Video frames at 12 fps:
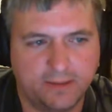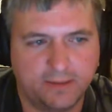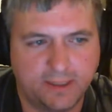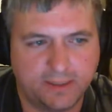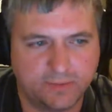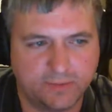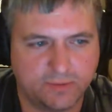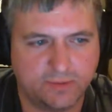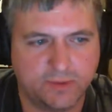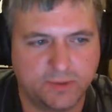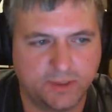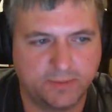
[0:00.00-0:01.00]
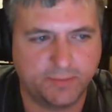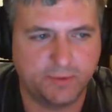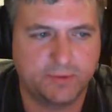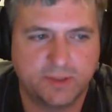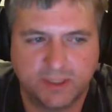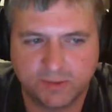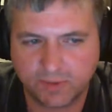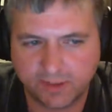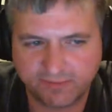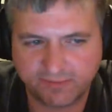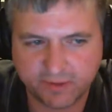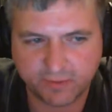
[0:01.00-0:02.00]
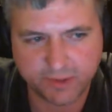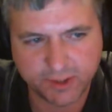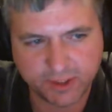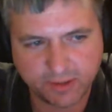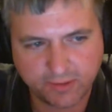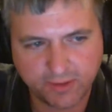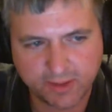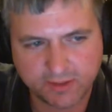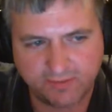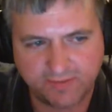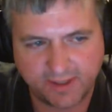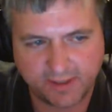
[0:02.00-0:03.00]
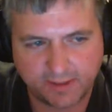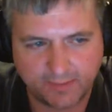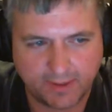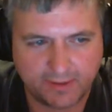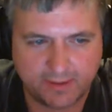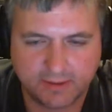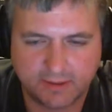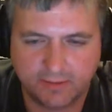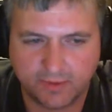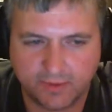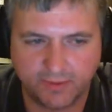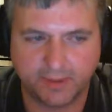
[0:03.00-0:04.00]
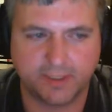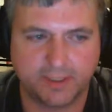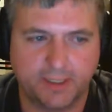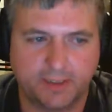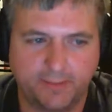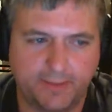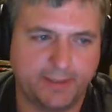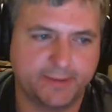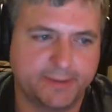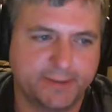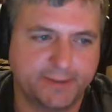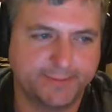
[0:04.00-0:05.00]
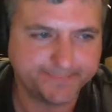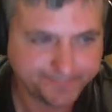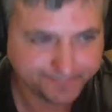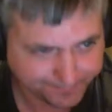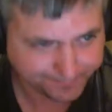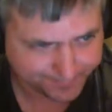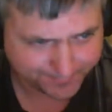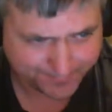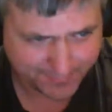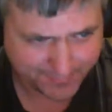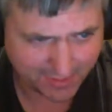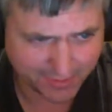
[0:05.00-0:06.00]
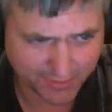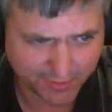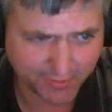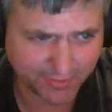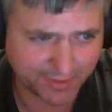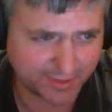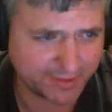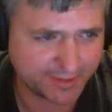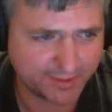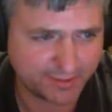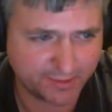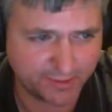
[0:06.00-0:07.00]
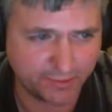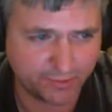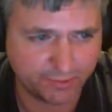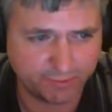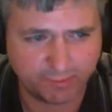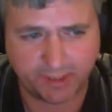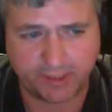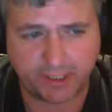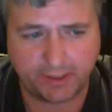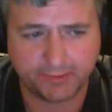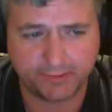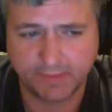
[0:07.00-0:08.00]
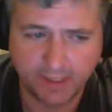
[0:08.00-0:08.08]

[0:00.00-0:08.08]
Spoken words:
That's where we try to post things relevant to our show, things we've talked about, things that we're going to talk about. So these are all cool things to check out.